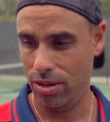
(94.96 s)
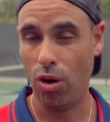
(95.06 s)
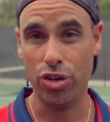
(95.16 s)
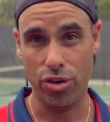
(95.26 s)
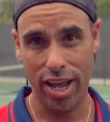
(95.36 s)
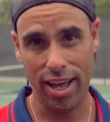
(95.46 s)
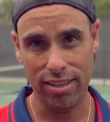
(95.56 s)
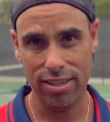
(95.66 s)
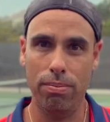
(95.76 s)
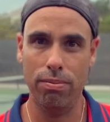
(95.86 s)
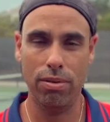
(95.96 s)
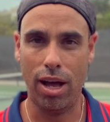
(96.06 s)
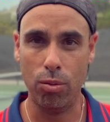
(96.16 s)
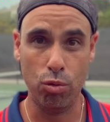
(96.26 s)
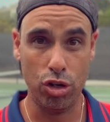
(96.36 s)
on your hand
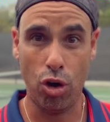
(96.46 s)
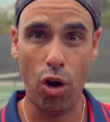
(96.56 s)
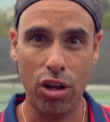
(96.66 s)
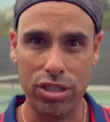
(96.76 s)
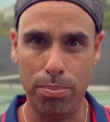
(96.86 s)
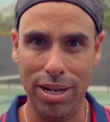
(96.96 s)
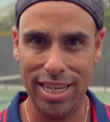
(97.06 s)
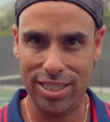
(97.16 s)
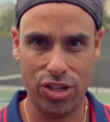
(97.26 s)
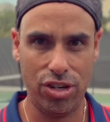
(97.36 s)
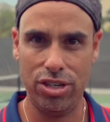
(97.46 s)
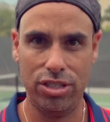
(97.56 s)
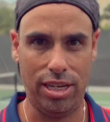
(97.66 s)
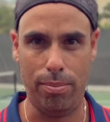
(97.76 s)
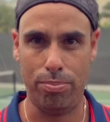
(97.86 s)
and would cause
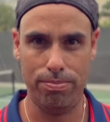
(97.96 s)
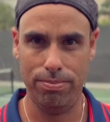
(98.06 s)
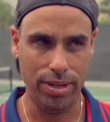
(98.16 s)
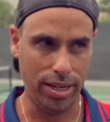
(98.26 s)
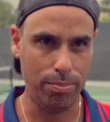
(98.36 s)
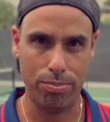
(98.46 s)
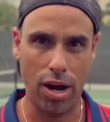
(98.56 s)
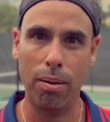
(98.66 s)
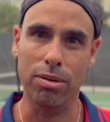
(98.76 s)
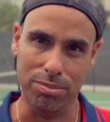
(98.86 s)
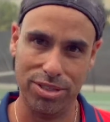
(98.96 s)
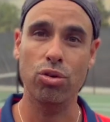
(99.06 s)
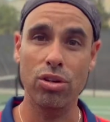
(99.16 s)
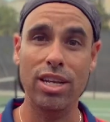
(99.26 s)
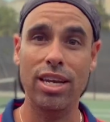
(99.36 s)
blisters and problems.
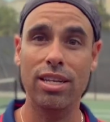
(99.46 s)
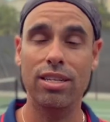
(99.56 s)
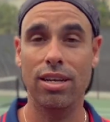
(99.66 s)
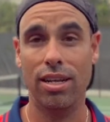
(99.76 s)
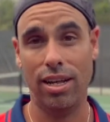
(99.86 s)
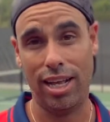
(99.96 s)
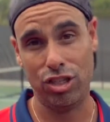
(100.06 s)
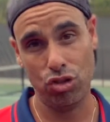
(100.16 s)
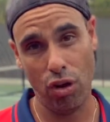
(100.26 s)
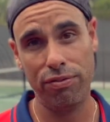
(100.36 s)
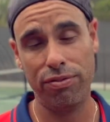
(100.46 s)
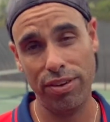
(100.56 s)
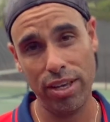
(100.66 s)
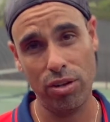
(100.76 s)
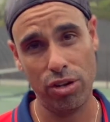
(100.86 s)
You need a soft
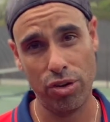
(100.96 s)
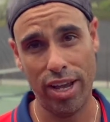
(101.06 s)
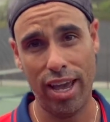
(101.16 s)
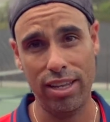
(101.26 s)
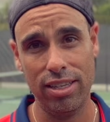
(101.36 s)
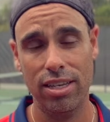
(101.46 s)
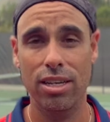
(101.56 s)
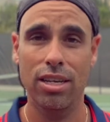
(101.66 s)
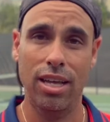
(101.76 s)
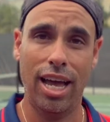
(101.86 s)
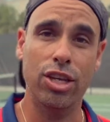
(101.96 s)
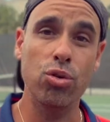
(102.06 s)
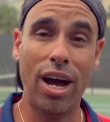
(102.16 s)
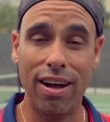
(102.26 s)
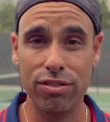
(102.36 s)
feel on your hand, and
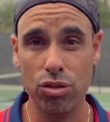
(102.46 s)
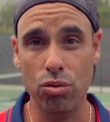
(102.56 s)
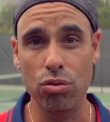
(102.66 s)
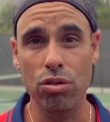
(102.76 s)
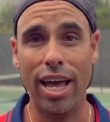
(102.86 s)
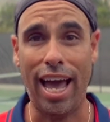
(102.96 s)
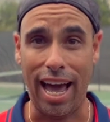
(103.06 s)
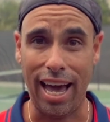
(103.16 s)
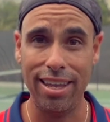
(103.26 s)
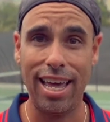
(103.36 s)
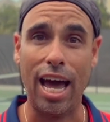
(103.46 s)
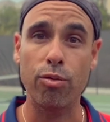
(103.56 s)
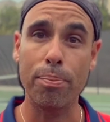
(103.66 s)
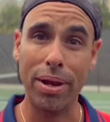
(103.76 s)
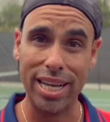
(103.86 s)
you have to add a
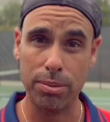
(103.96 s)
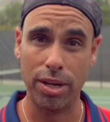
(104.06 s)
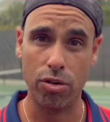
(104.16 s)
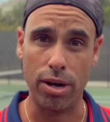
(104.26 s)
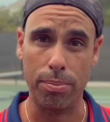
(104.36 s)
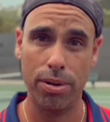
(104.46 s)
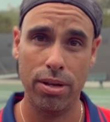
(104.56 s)
replacement grip.